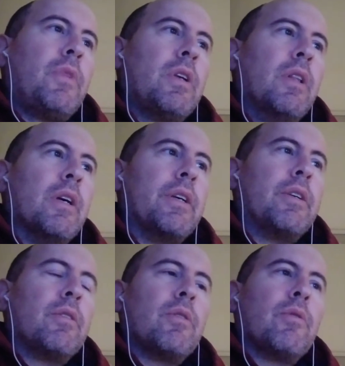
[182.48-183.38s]

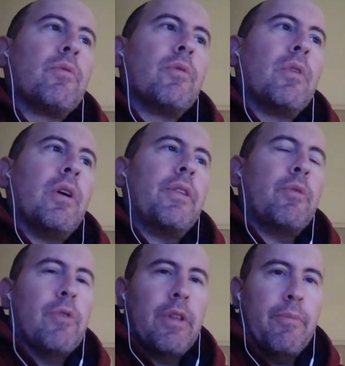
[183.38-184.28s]
like, I think
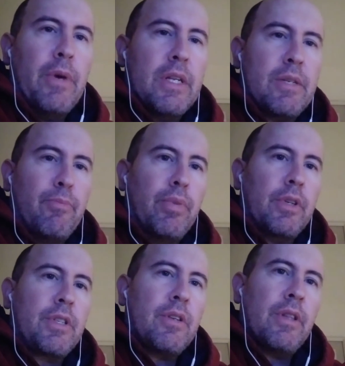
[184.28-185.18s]
one of the best
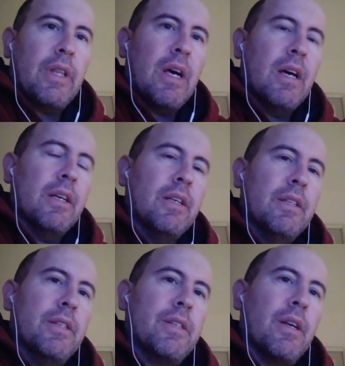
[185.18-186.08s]
books on that
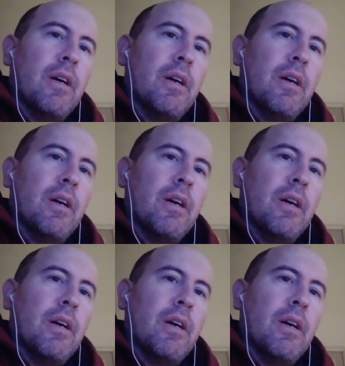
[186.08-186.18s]
is